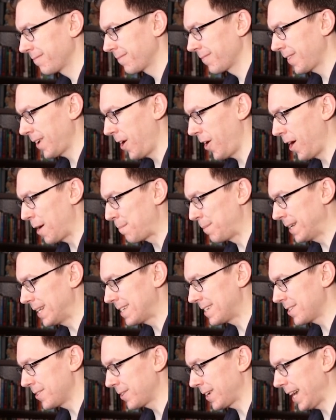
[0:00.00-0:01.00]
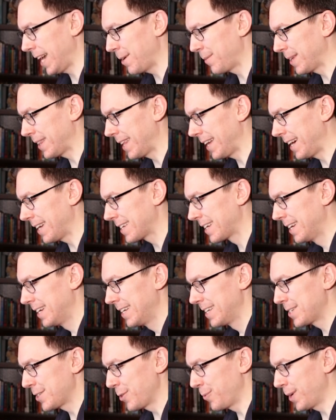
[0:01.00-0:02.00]
All right, but it's okay with that.
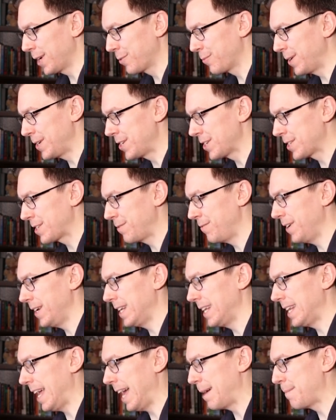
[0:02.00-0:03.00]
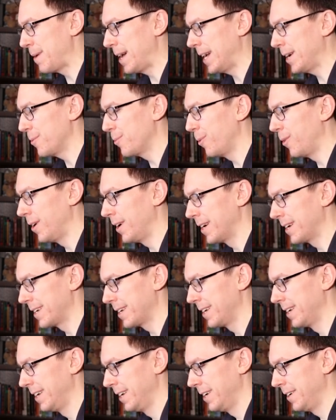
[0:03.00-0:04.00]
So what if we just fit an MA1
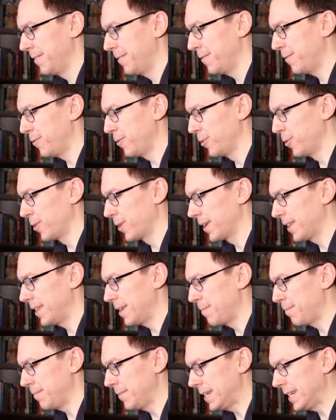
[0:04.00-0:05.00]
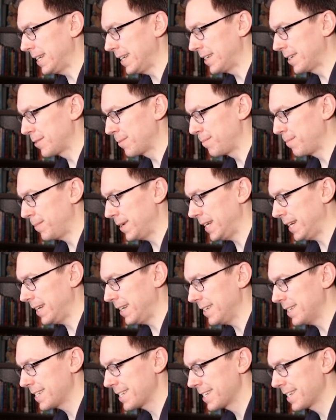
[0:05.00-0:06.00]
for the mean
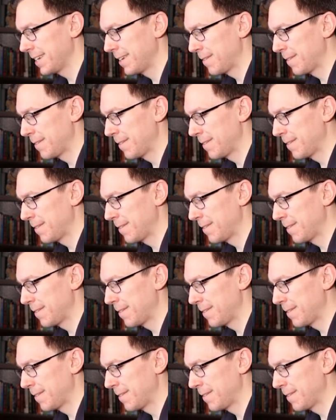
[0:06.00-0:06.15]
piece.